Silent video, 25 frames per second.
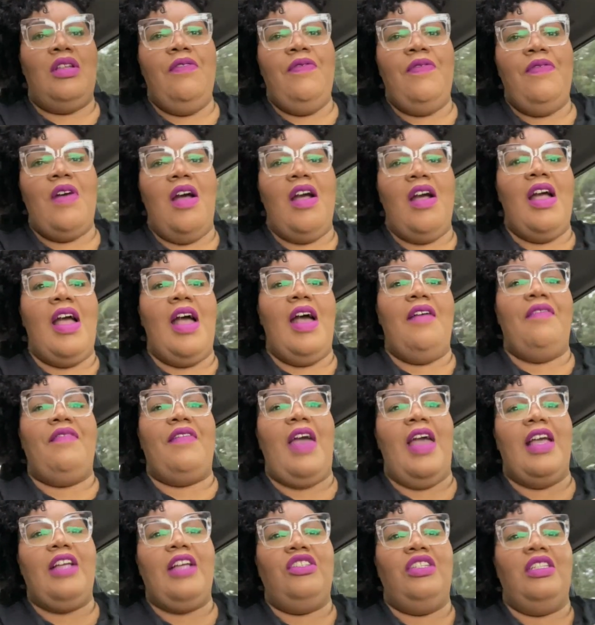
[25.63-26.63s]
far, I've
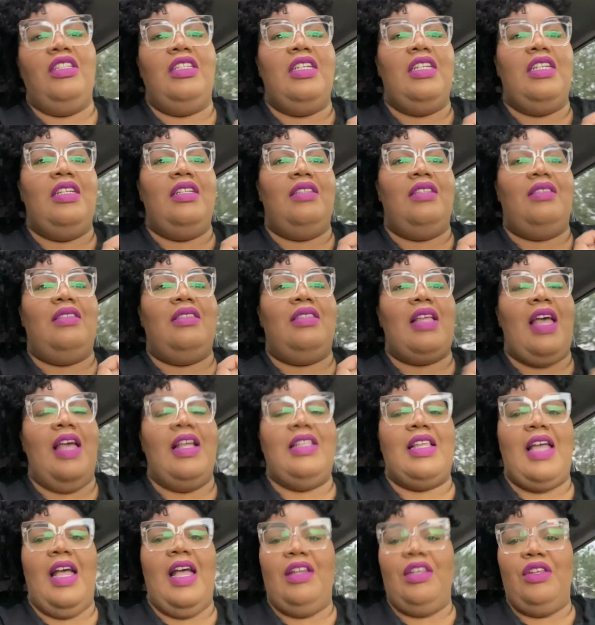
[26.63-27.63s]
actually
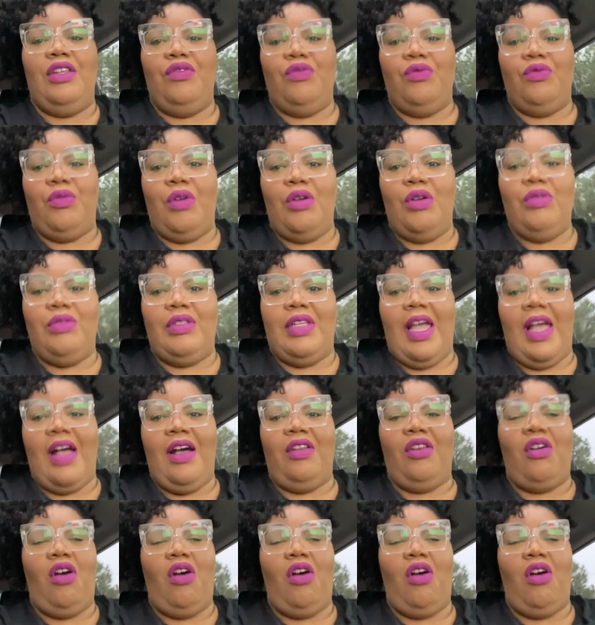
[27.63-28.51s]
sat down and wrote down